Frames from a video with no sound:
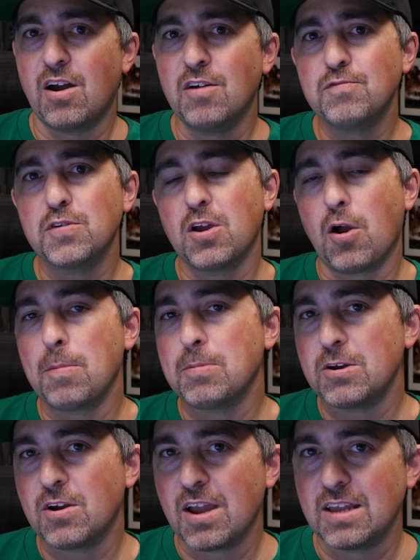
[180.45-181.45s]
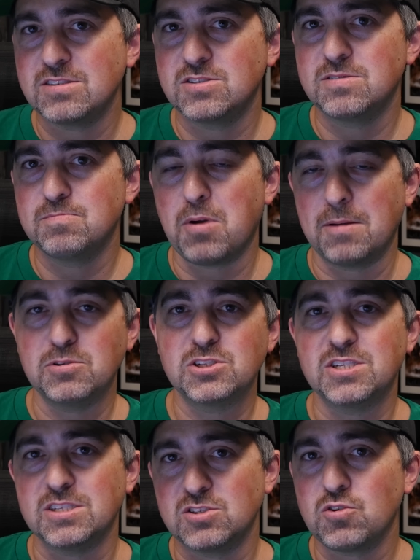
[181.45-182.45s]
Humphrey Carpenter had published
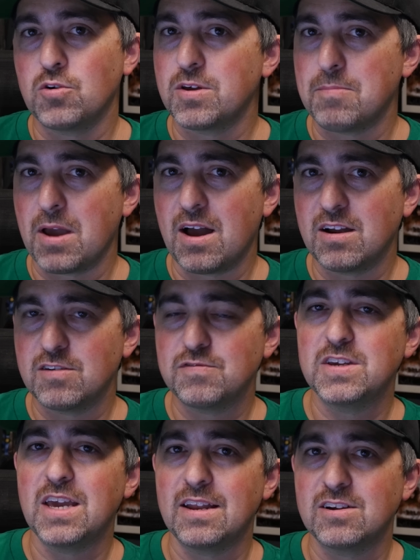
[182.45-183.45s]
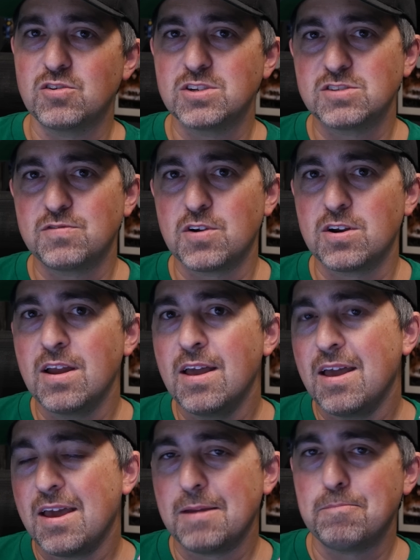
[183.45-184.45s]
his Tolkien biography, and Christopher
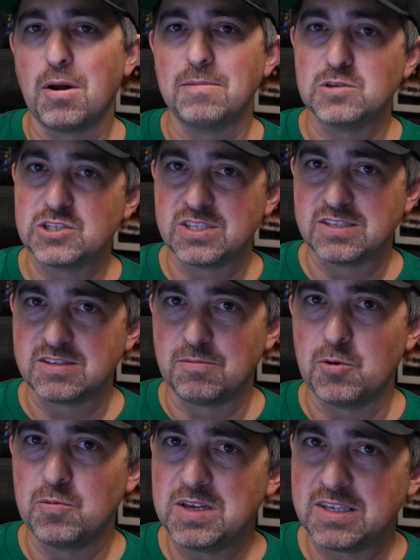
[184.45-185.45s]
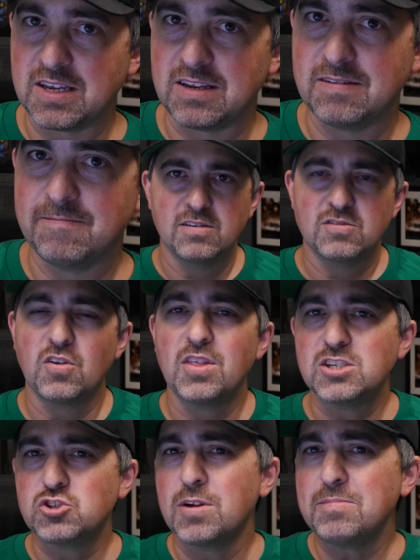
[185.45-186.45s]
had published The Silmarillion. So they
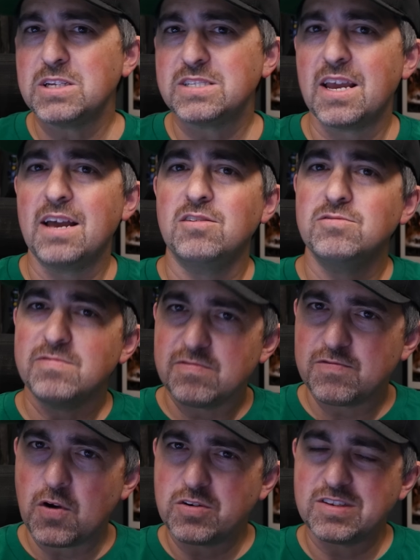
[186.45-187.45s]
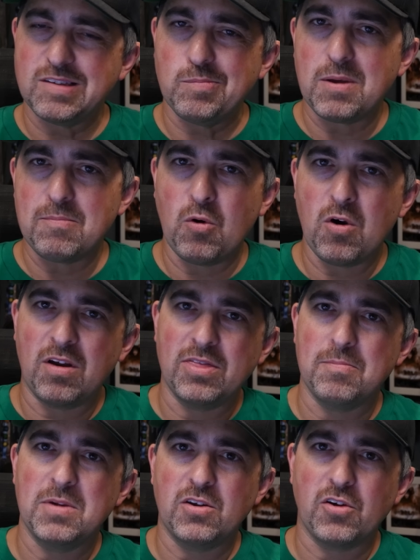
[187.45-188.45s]
trimmed it down, focused a bit more on the
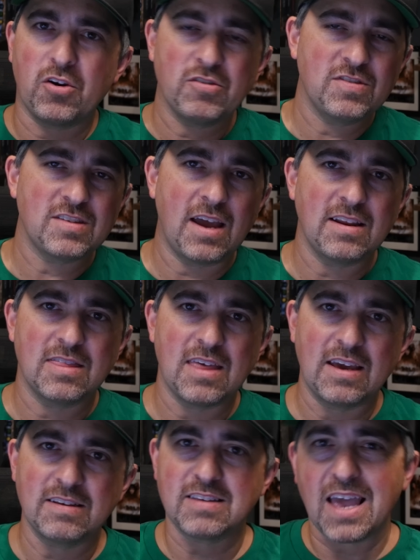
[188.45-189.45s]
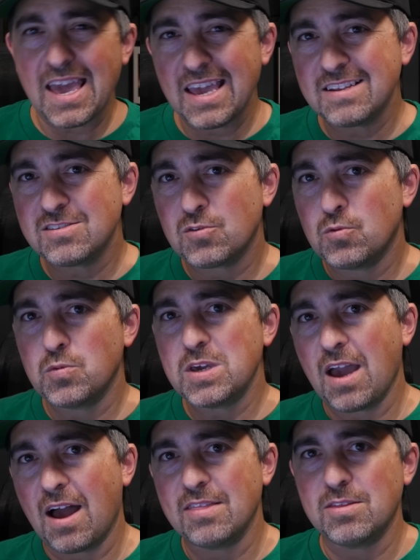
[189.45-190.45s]
Middle-earth side of things, and we
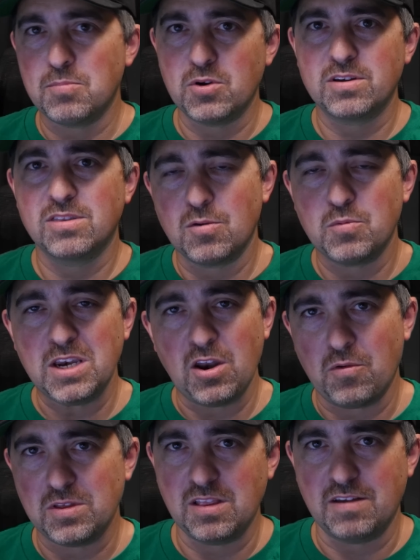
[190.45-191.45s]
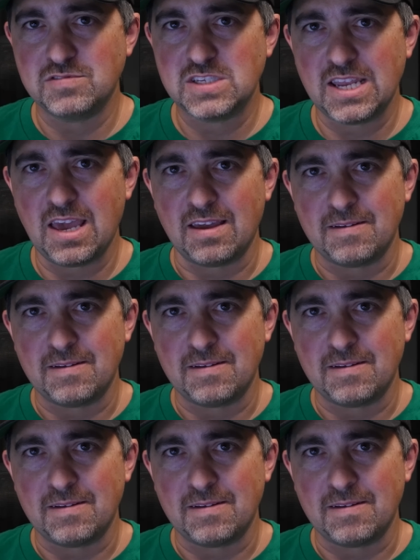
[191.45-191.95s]
got the book that we know and love today.